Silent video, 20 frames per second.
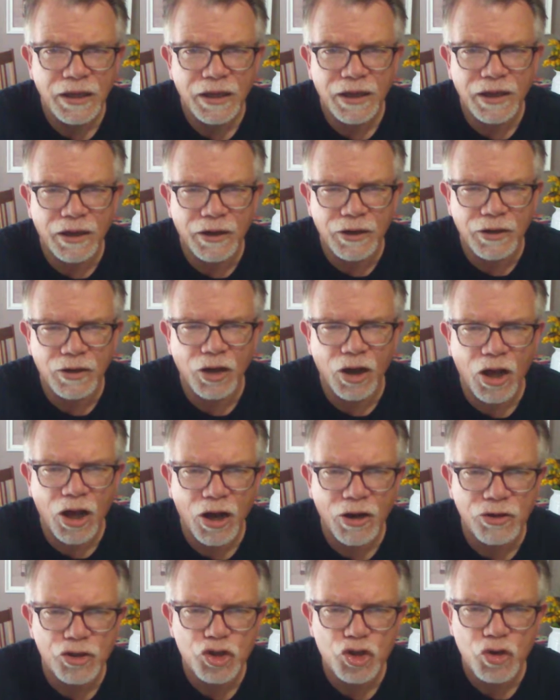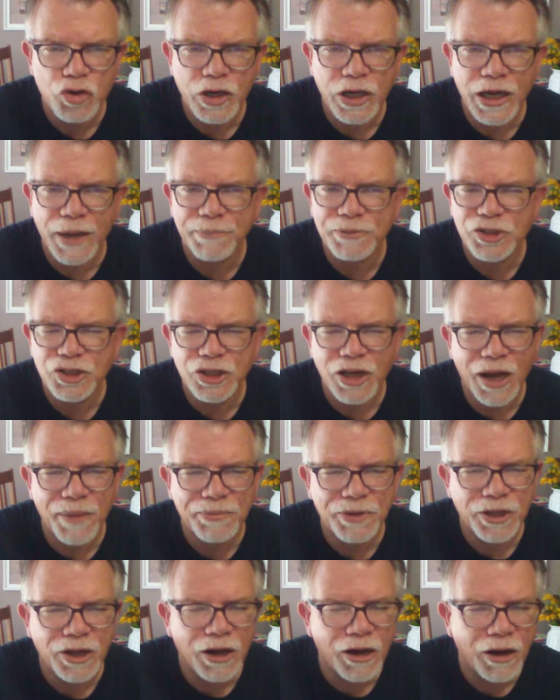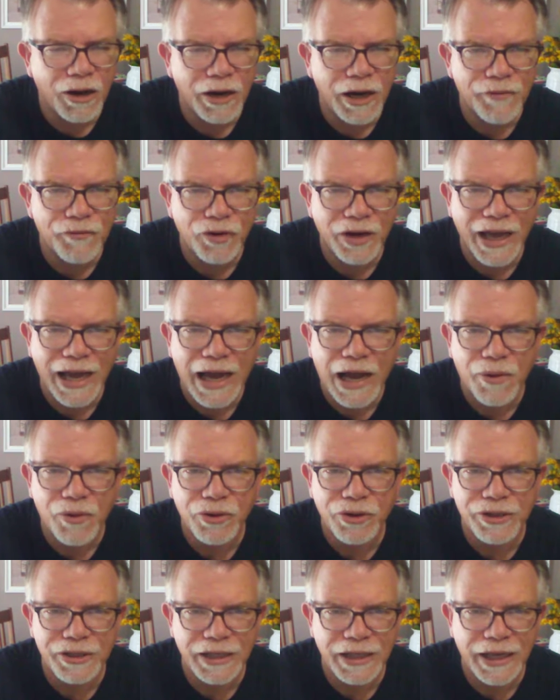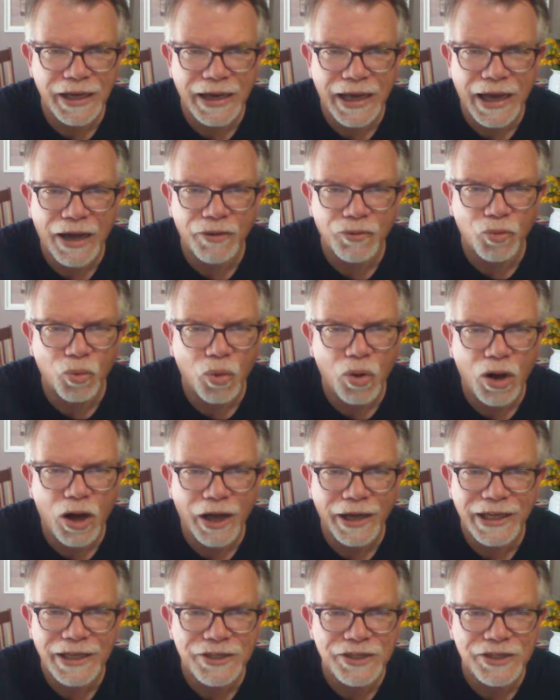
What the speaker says: on a long trip, stop the car every hour and get out and walk.